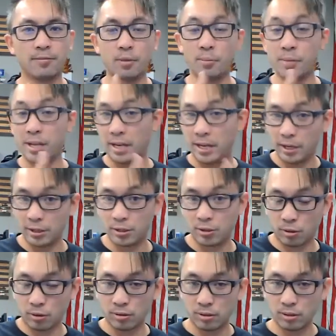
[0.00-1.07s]
from the
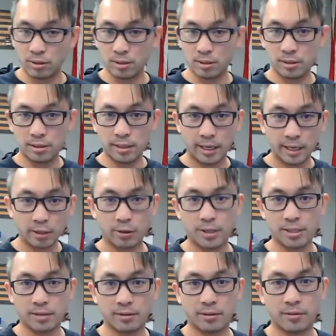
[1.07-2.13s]
initial
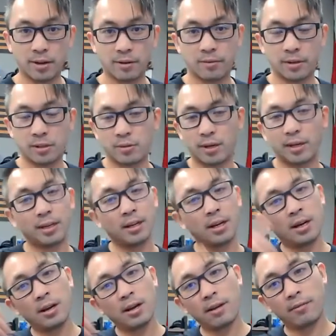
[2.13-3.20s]
increase of the Fed funds rate,
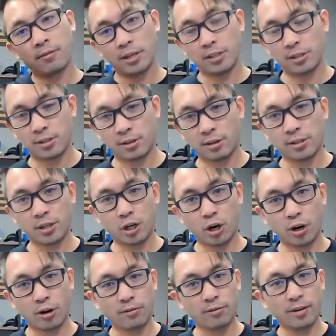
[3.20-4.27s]
inflation starts to
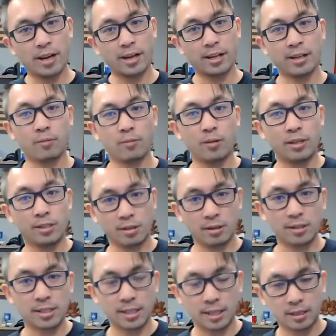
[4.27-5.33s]
curve, and then we
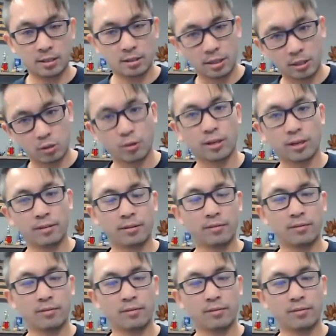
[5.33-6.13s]
start seeing the trend of